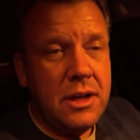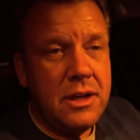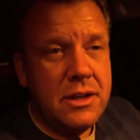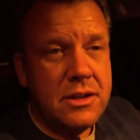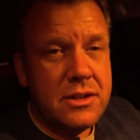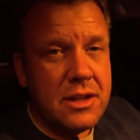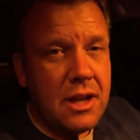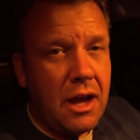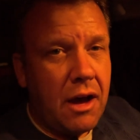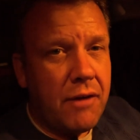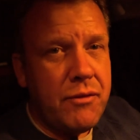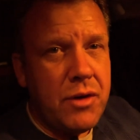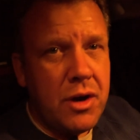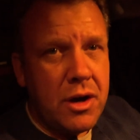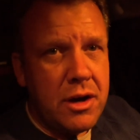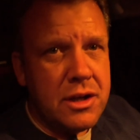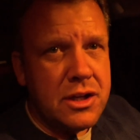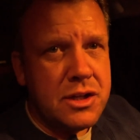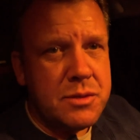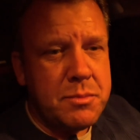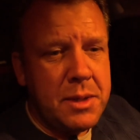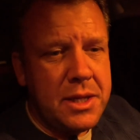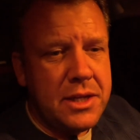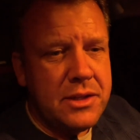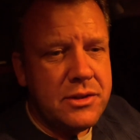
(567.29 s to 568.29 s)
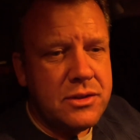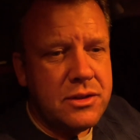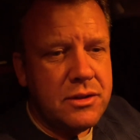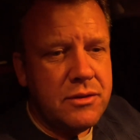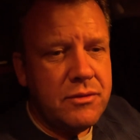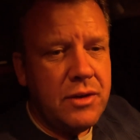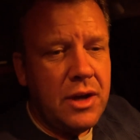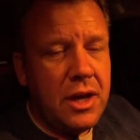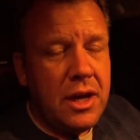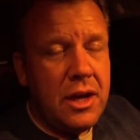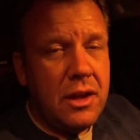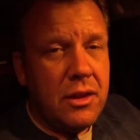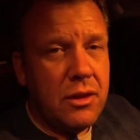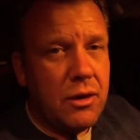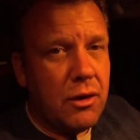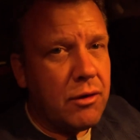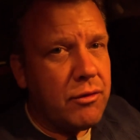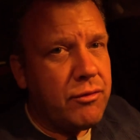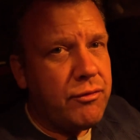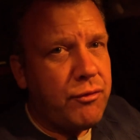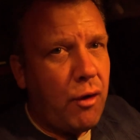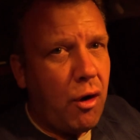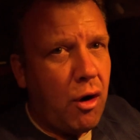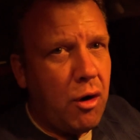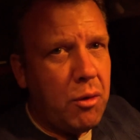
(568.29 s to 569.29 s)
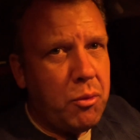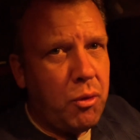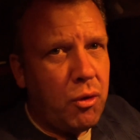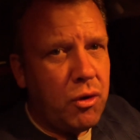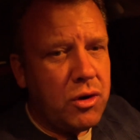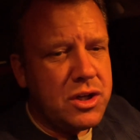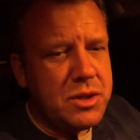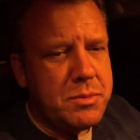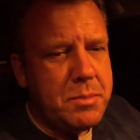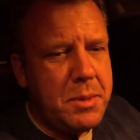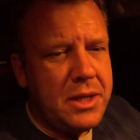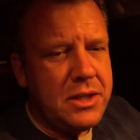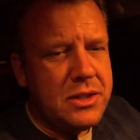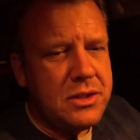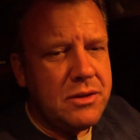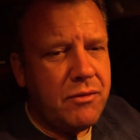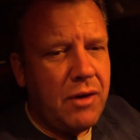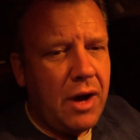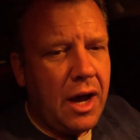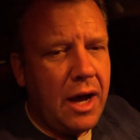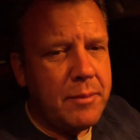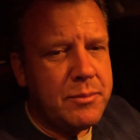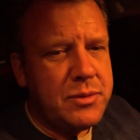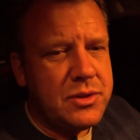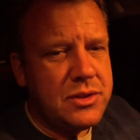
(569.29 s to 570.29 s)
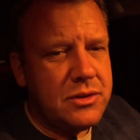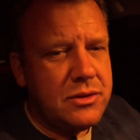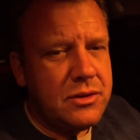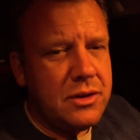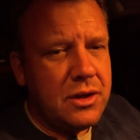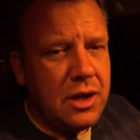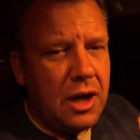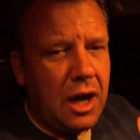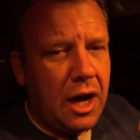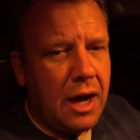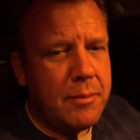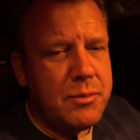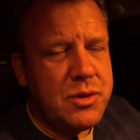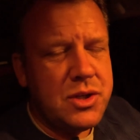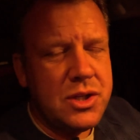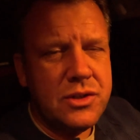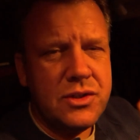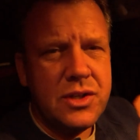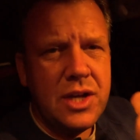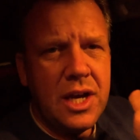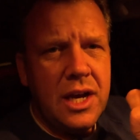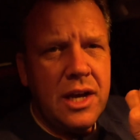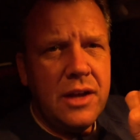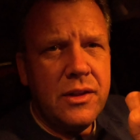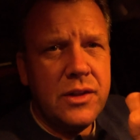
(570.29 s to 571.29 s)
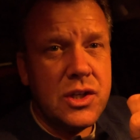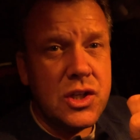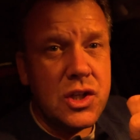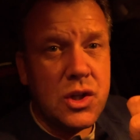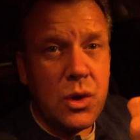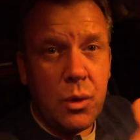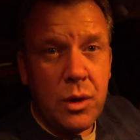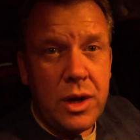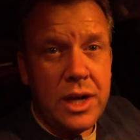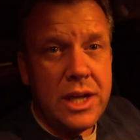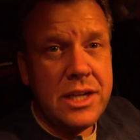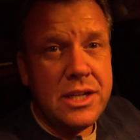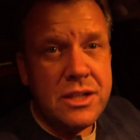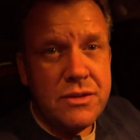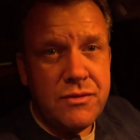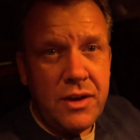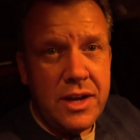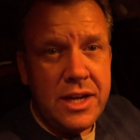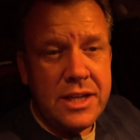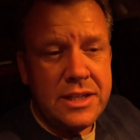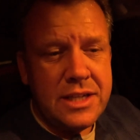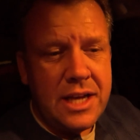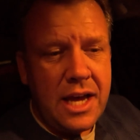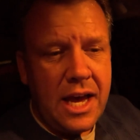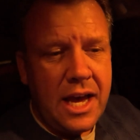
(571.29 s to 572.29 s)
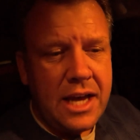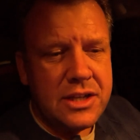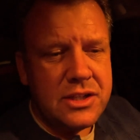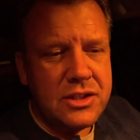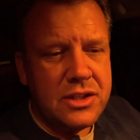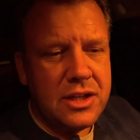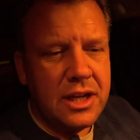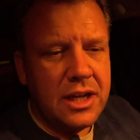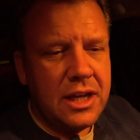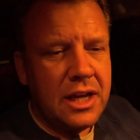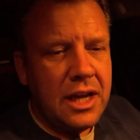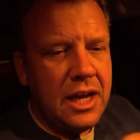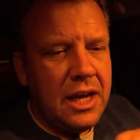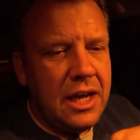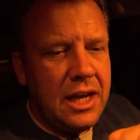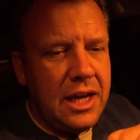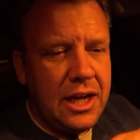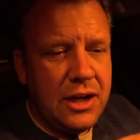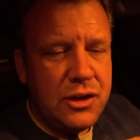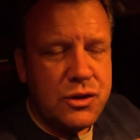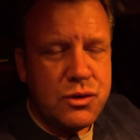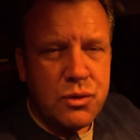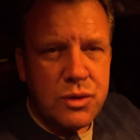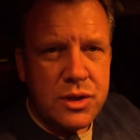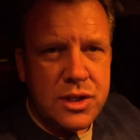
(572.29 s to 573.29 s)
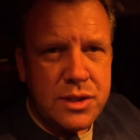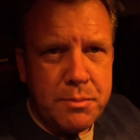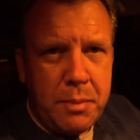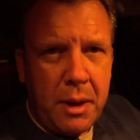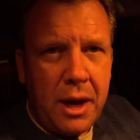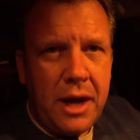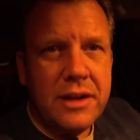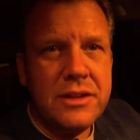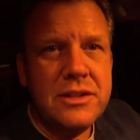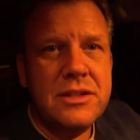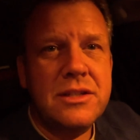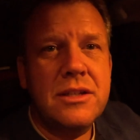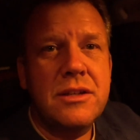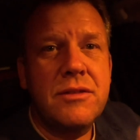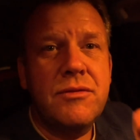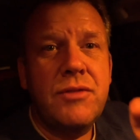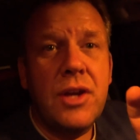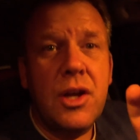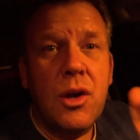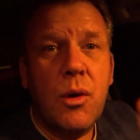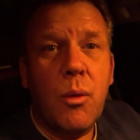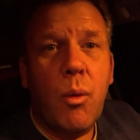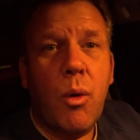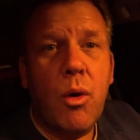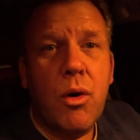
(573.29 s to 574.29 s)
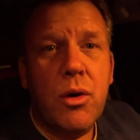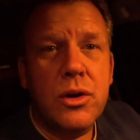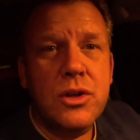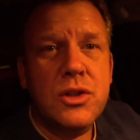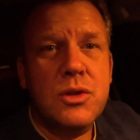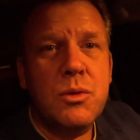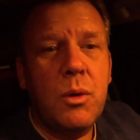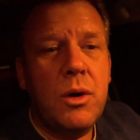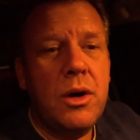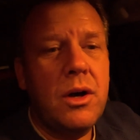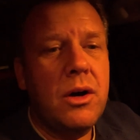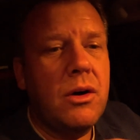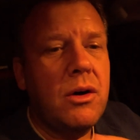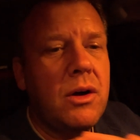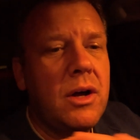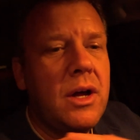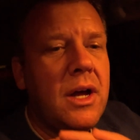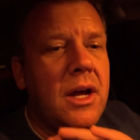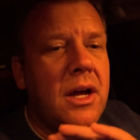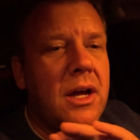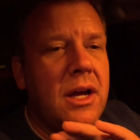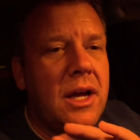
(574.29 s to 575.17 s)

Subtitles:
It's not very expensive. There are far more expensive options. The screen is fantastic. It's responsive. It works well.